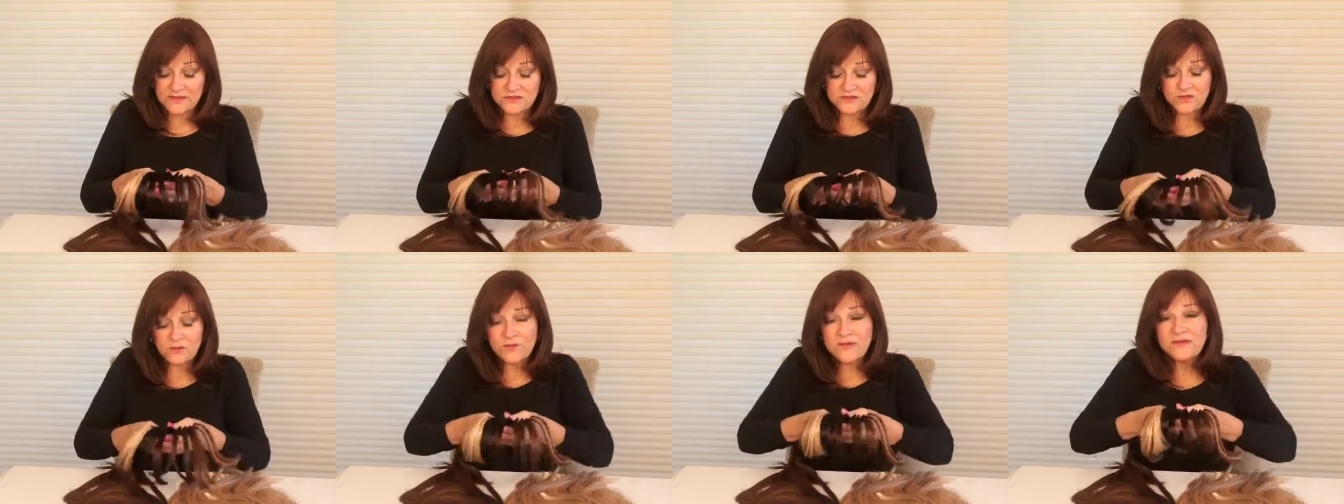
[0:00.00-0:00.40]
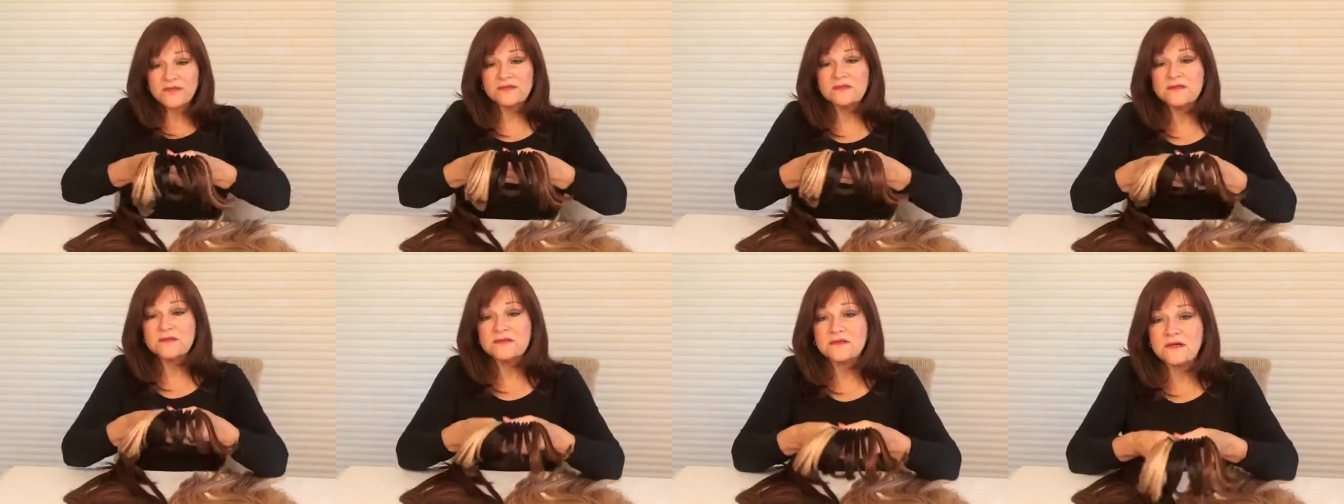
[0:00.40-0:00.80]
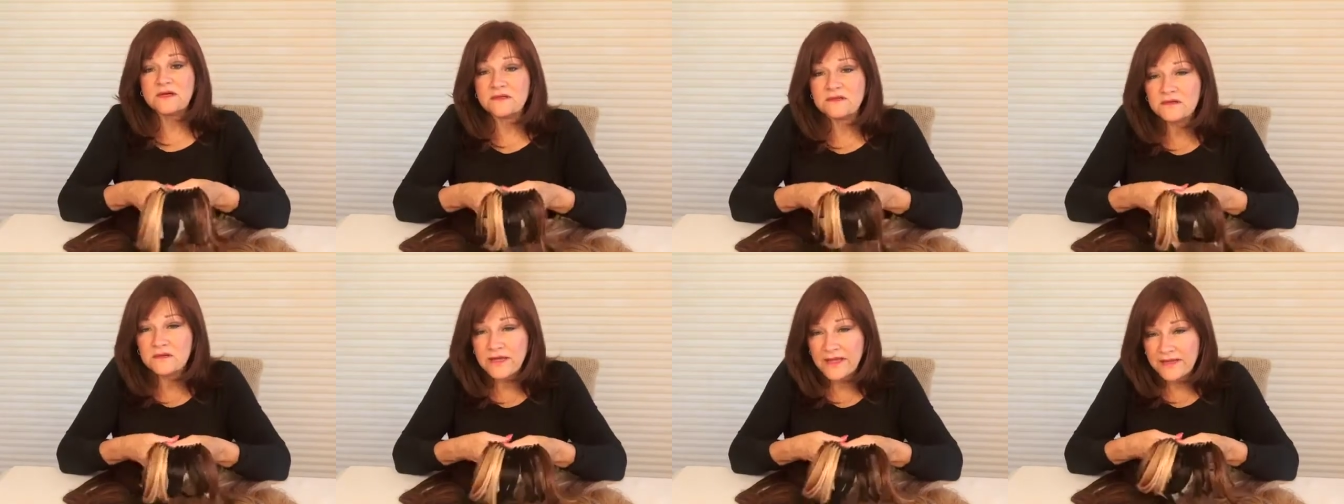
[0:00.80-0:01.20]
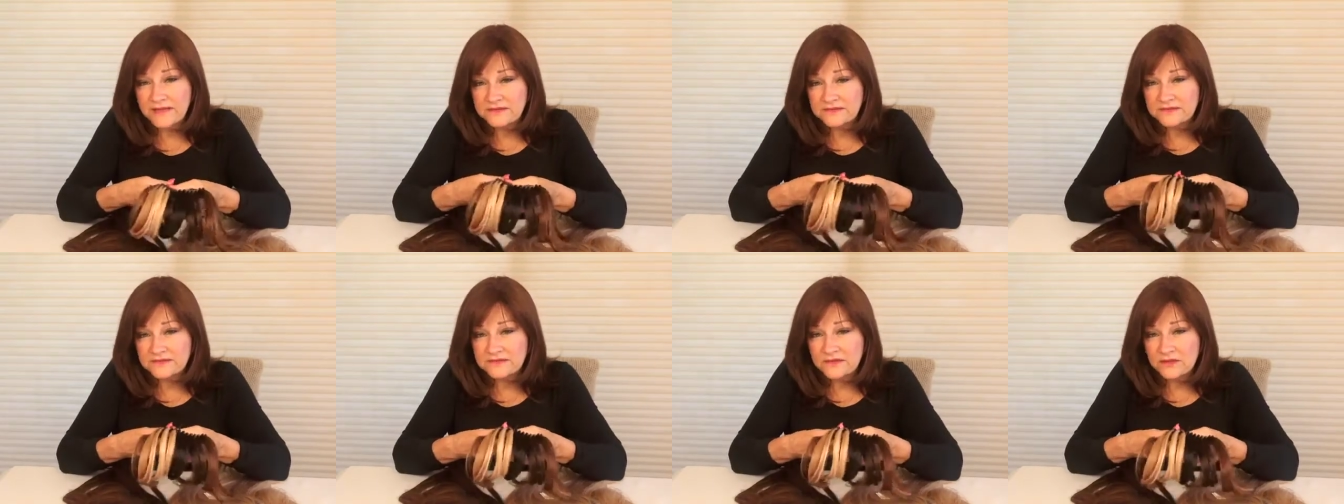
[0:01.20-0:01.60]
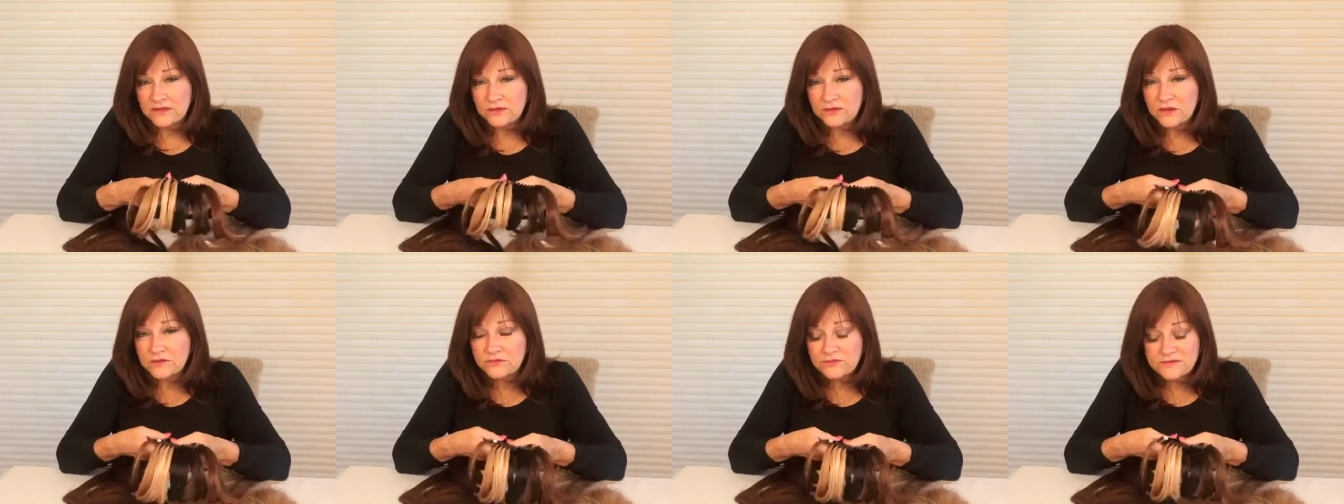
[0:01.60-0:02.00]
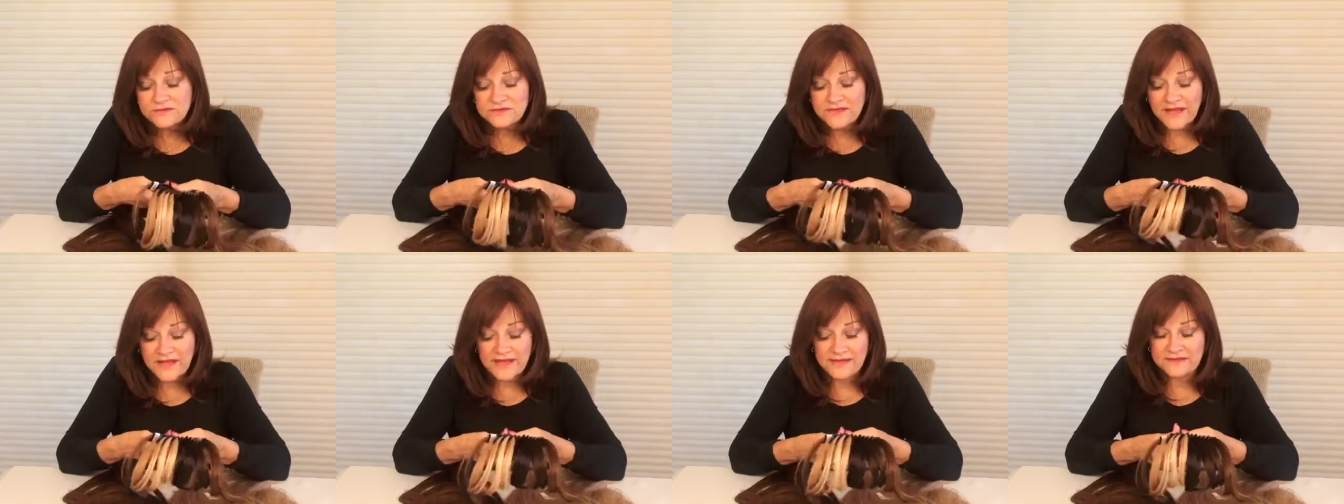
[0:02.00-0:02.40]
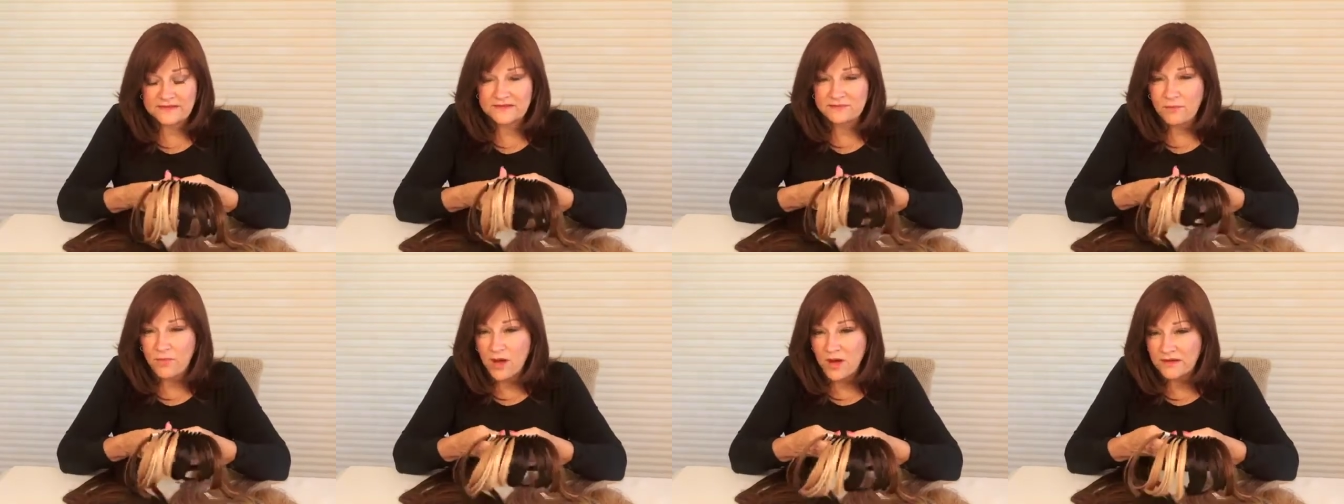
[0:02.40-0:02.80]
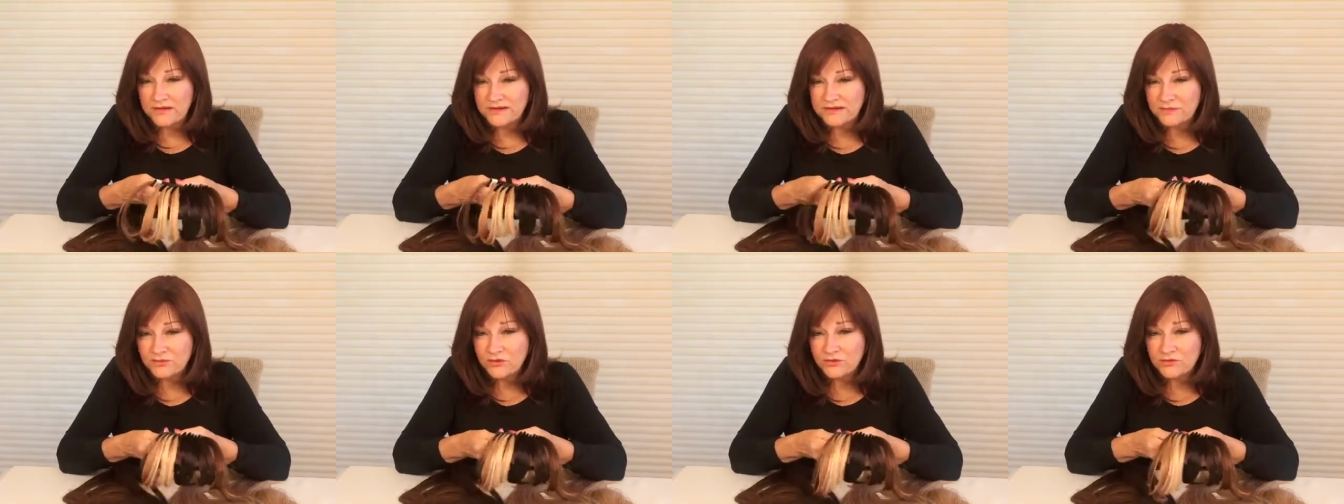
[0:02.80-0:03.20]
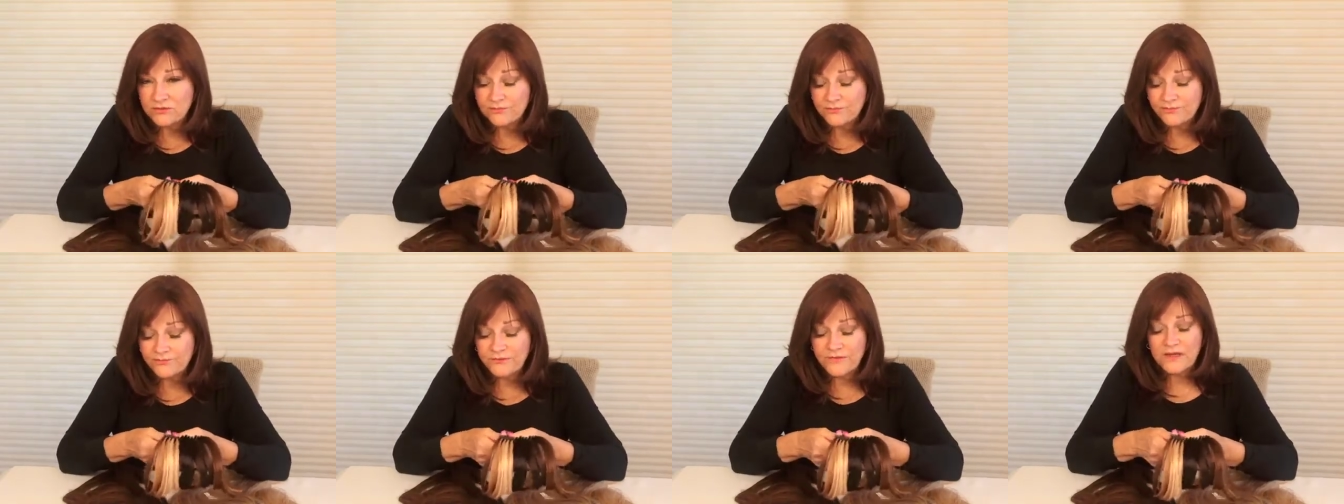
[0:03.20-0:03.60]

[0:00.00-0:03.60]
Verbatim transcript: So we get the color as close as possible